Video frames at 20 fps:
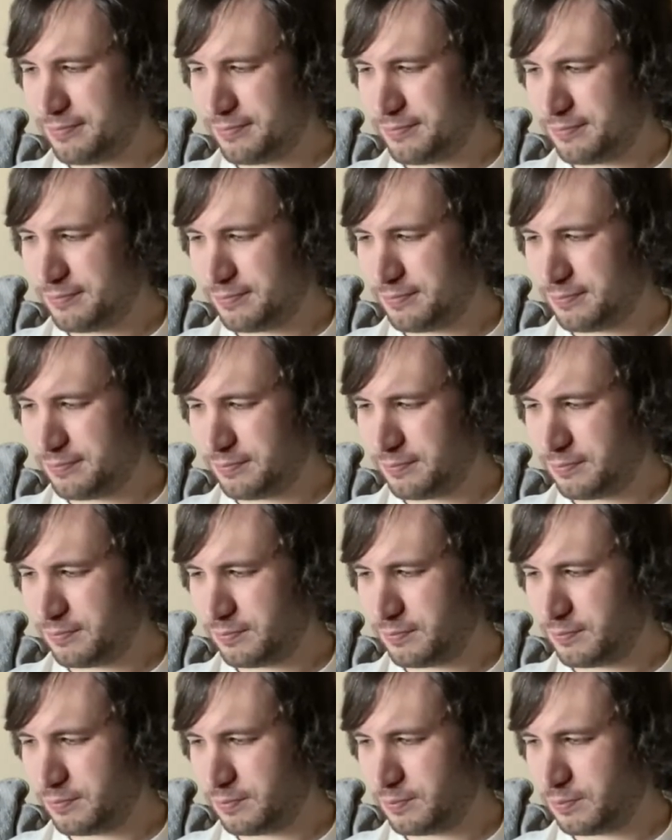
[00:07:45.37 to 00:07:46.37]

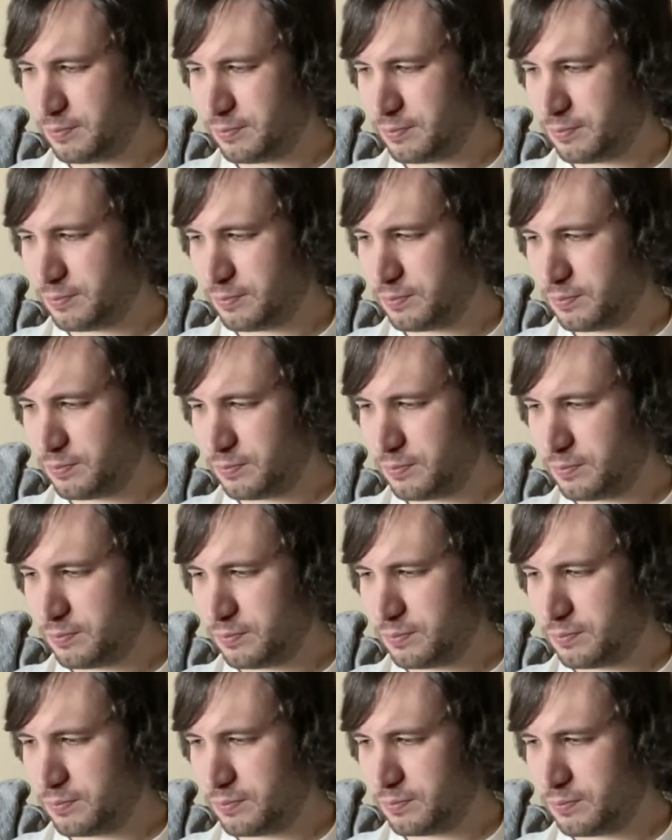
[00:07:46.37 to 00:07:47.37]

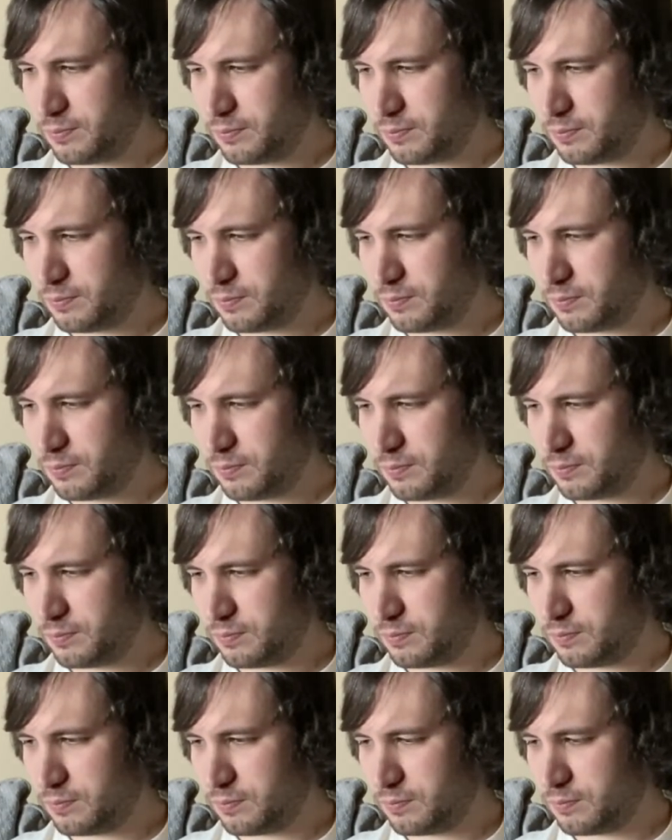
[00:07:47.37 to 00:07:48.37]

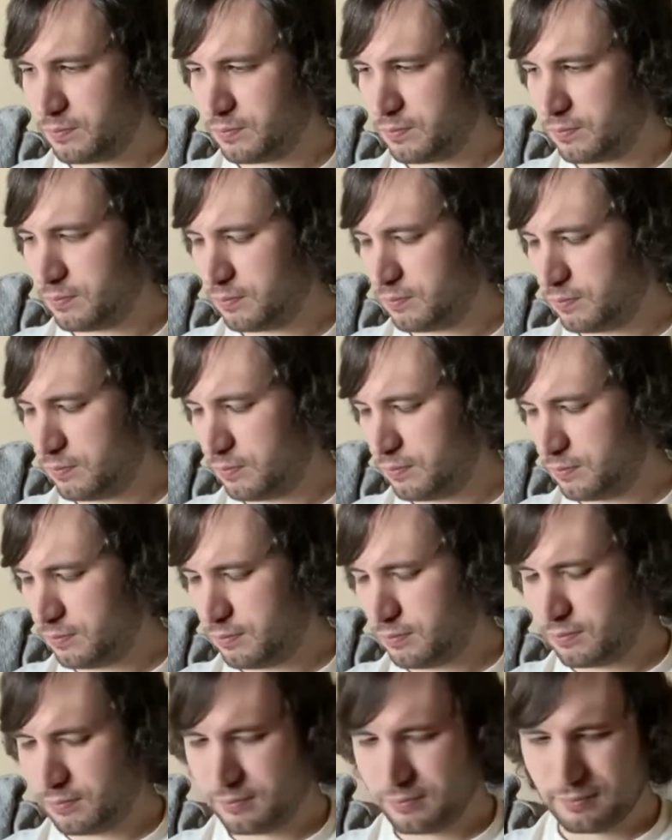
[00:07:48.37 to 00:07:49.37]

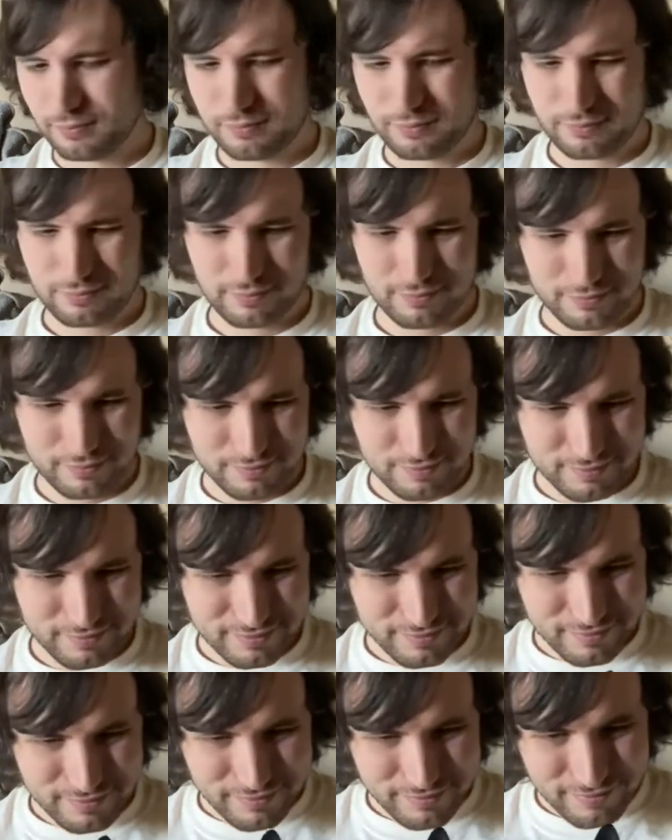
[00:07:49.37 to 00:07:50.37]
Nothing is said.